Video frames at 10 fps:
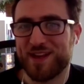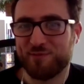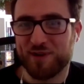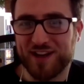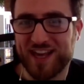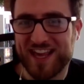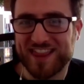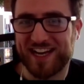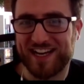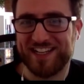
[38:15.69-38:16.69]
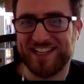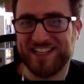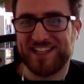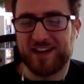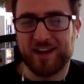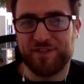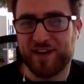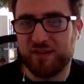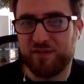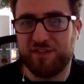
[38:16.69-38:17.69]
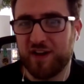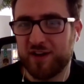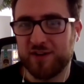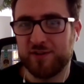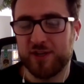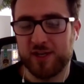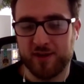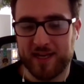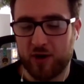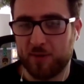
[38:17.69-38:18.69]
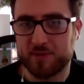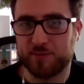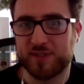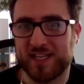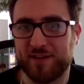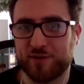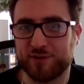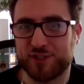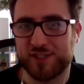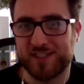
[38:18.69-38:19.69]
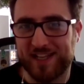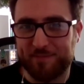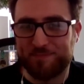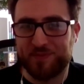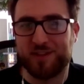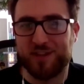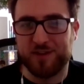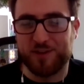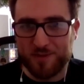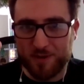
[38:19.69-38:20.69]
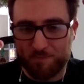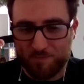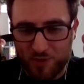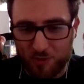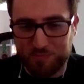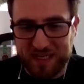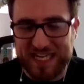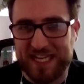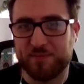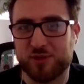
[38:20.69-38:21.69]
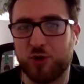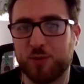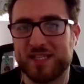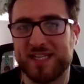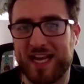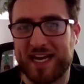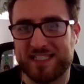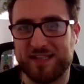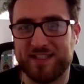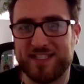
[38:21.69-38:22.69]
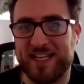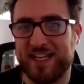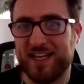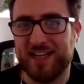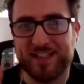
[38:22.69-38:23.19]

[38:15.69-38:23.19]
When I hit that, I find flow. That optimal state of consciousness, and that you're completely absorbed in the activity.